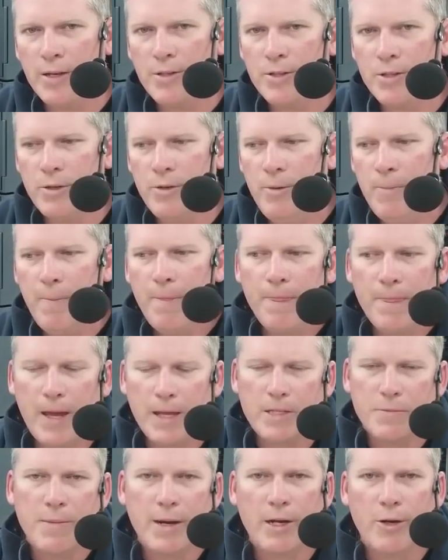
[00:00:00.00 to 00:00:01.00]
So
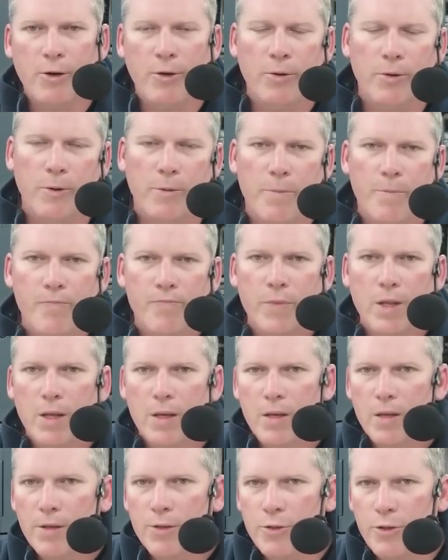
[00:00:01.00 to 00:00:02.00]
that's my goal,
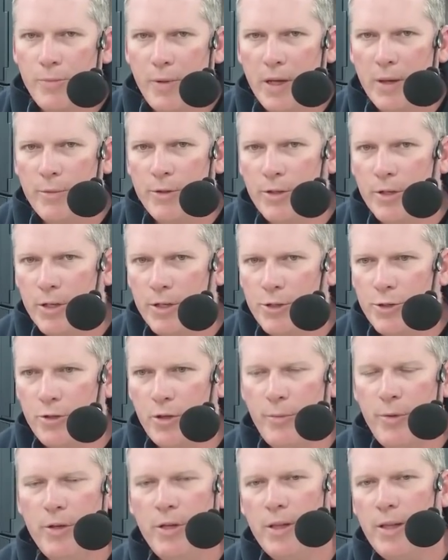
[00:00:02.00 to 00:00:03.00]
to be able to
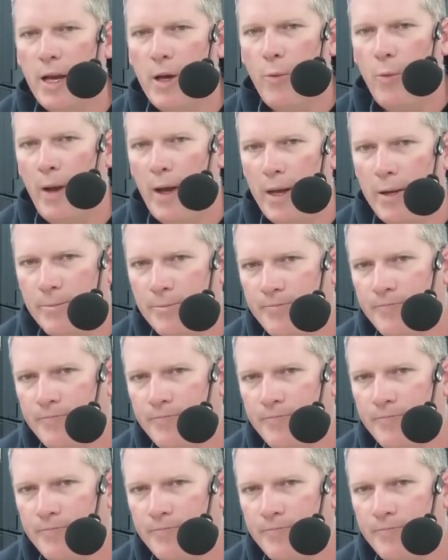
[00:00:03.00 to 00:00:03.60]
contribute in that way.